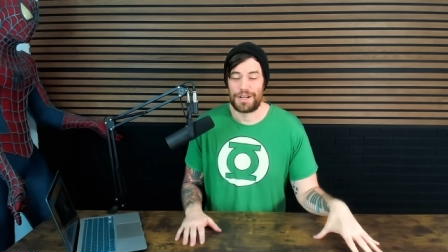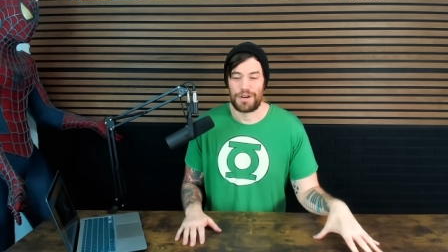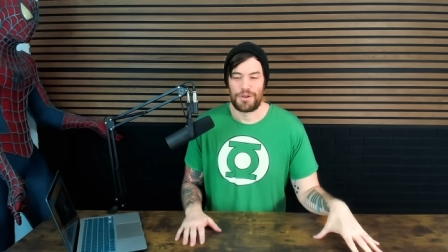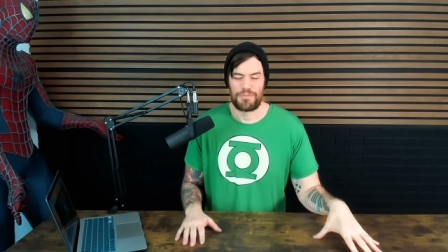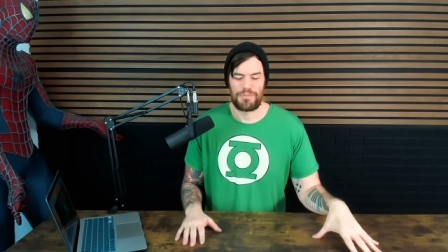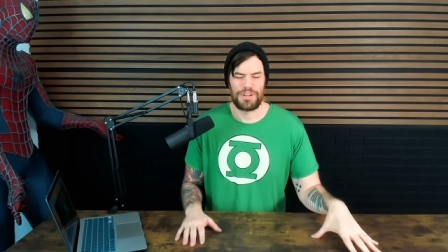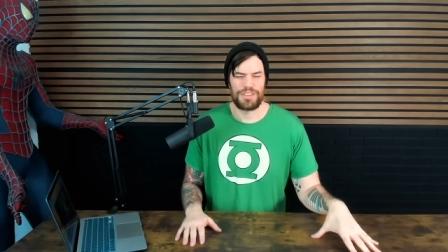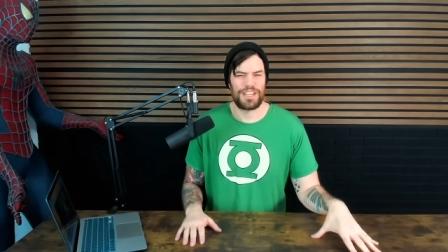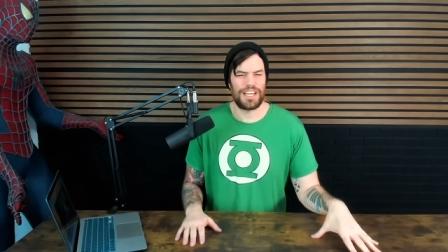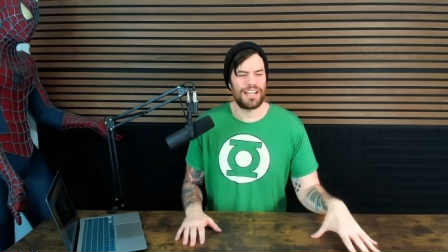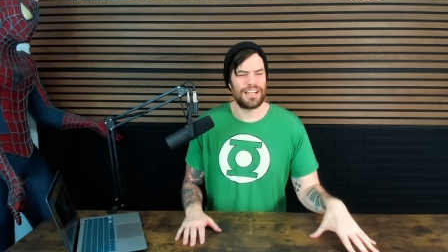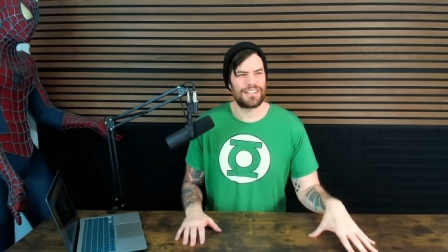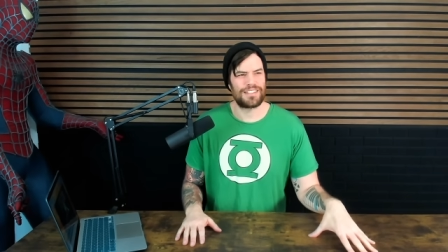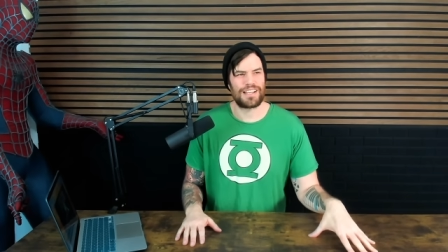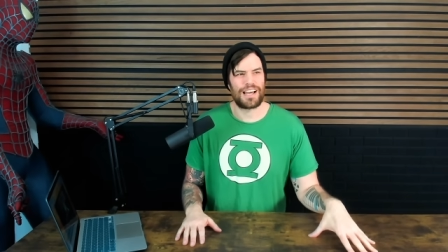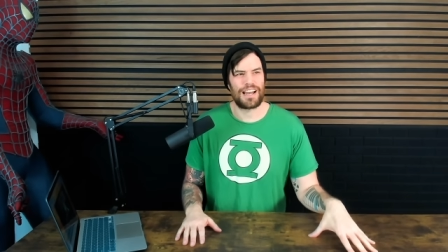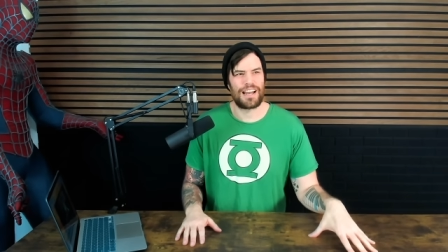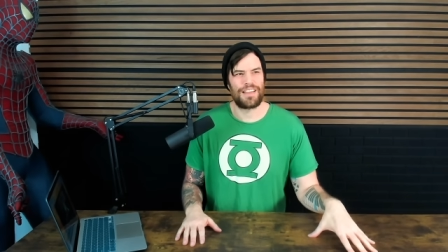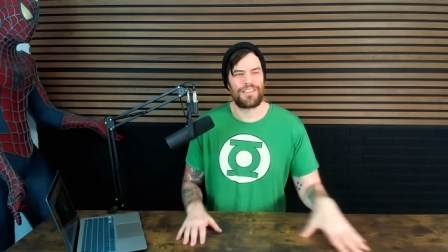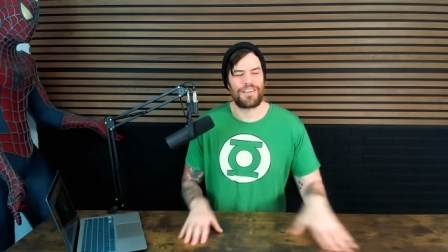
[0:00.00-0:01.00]
But they
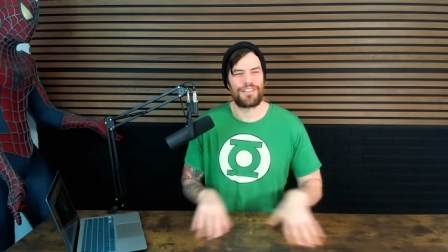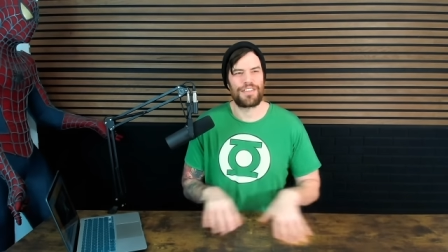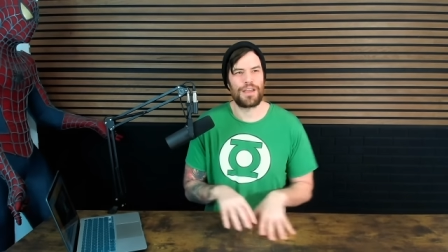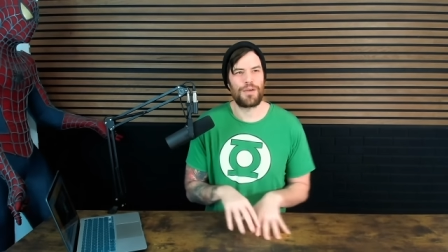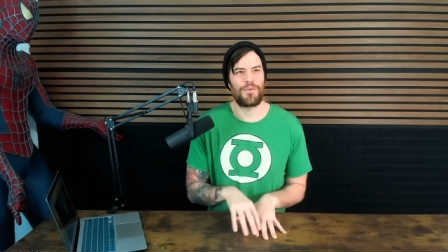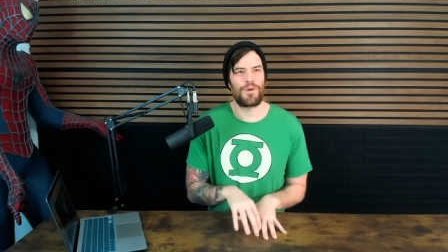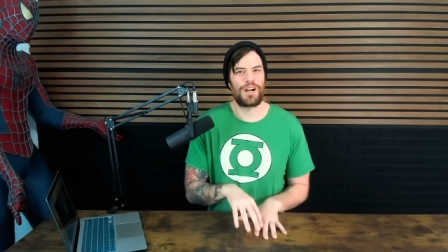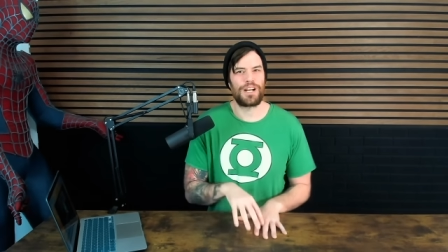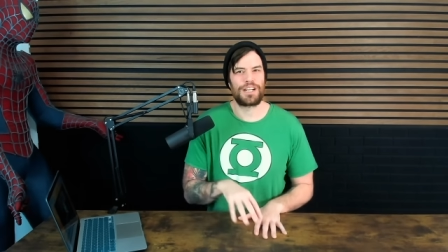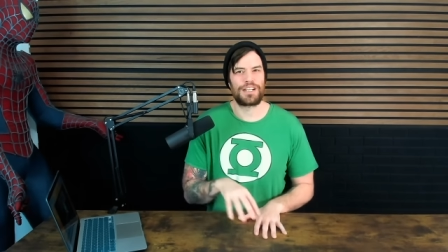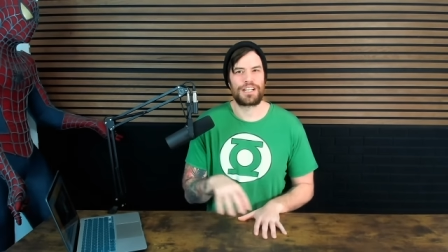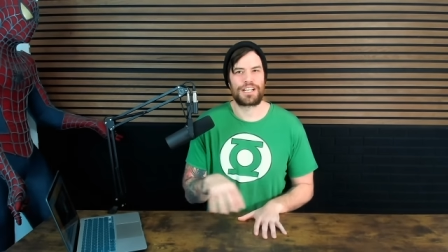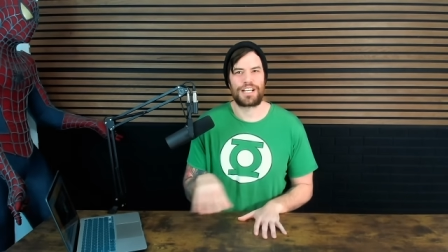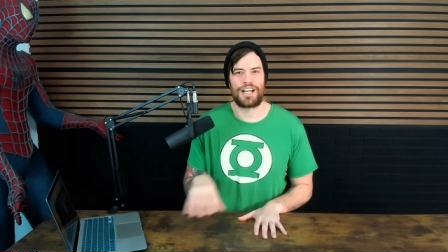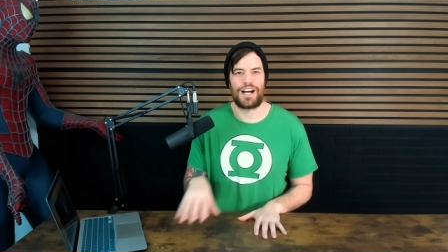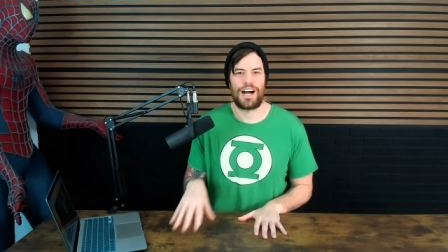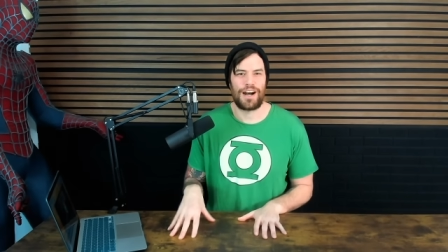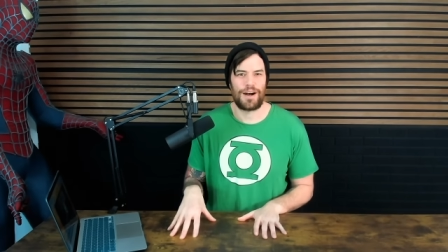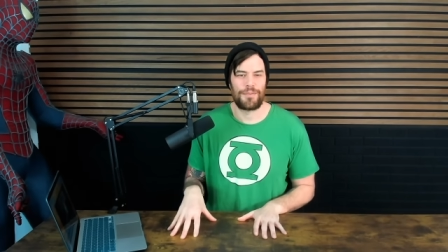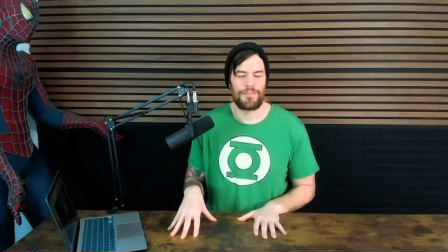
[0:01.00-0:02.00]
decided that they wanted to
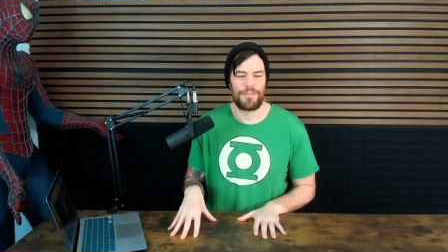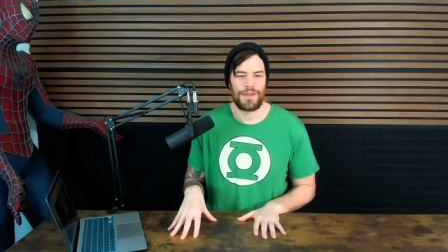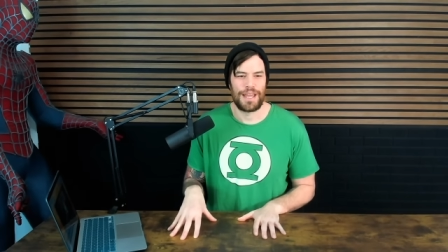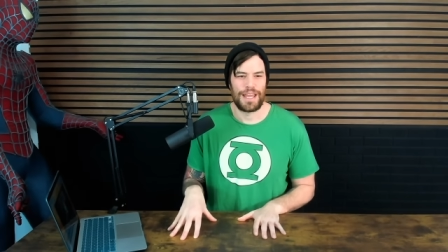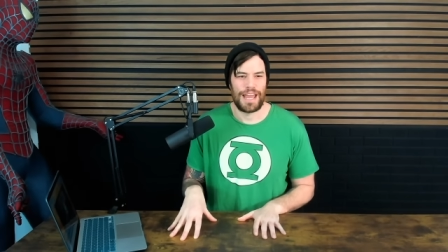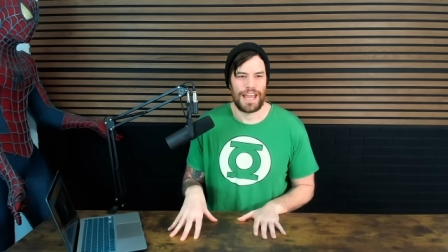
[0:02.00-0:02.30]
come